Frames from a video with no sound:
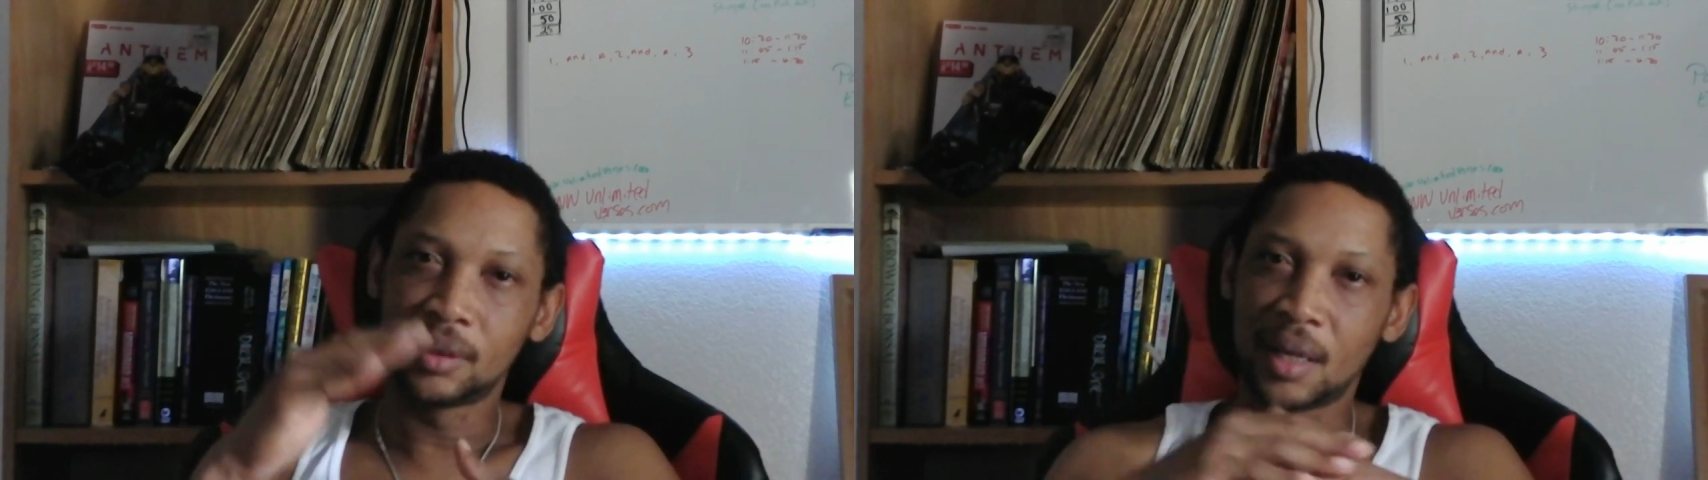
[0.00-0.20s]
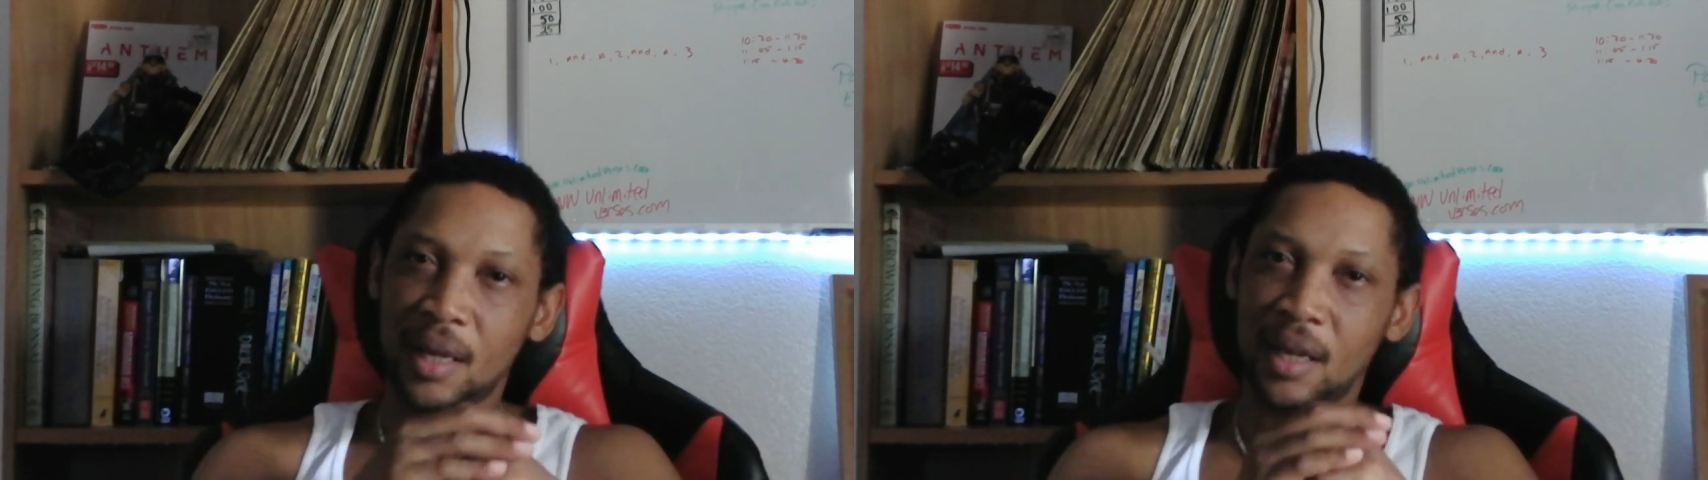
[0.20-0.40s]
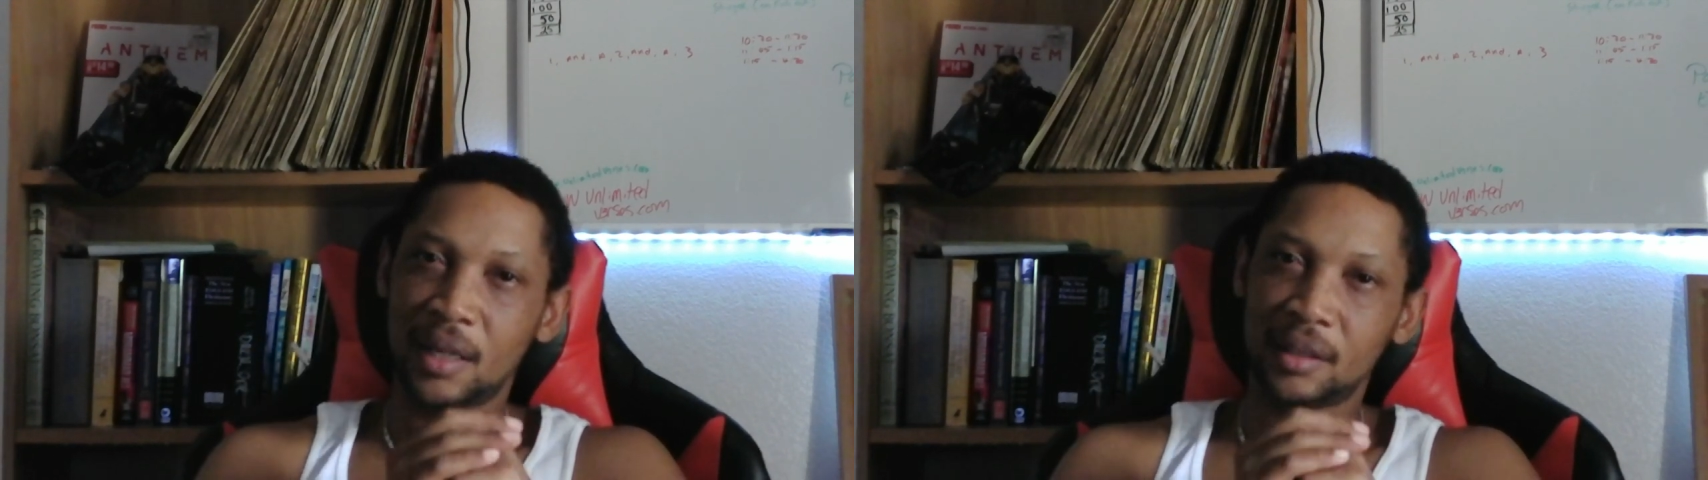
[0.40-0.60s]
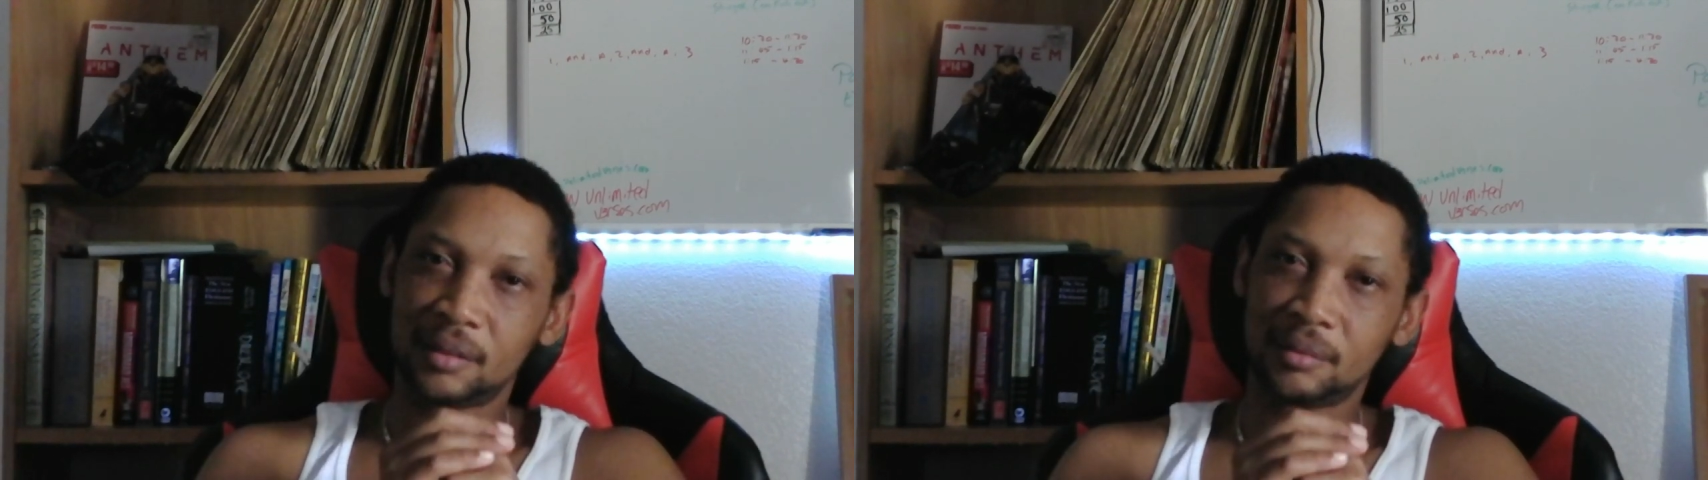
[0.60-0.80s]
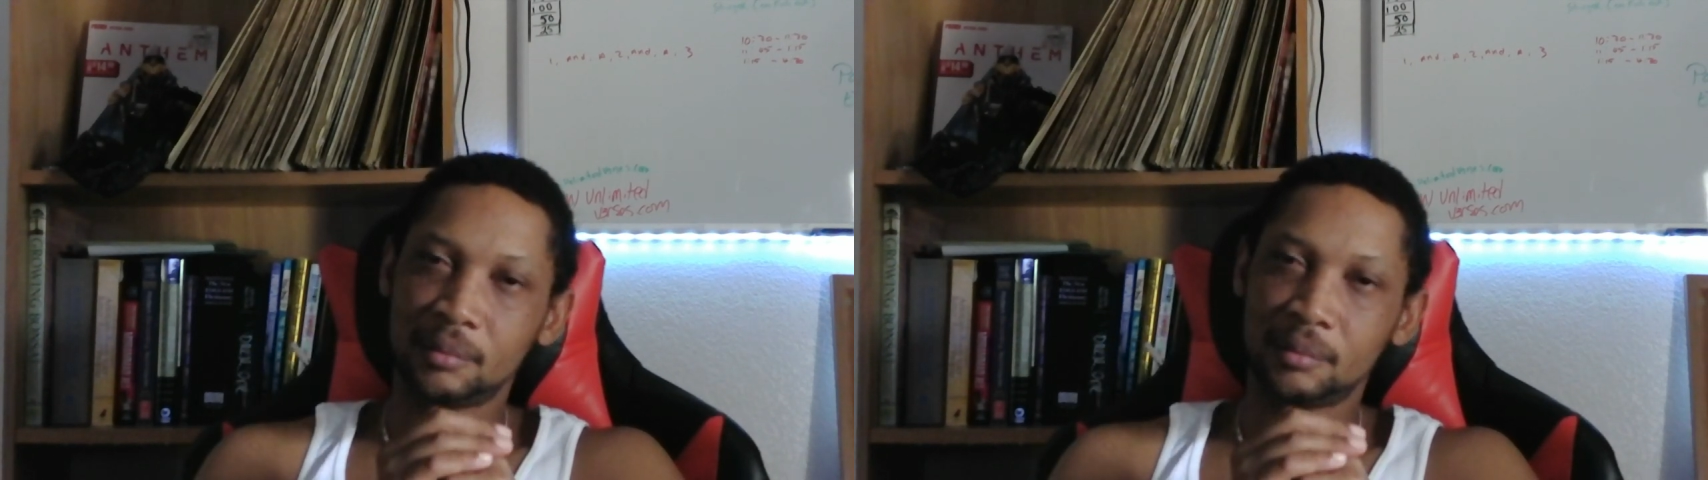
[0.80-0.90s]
like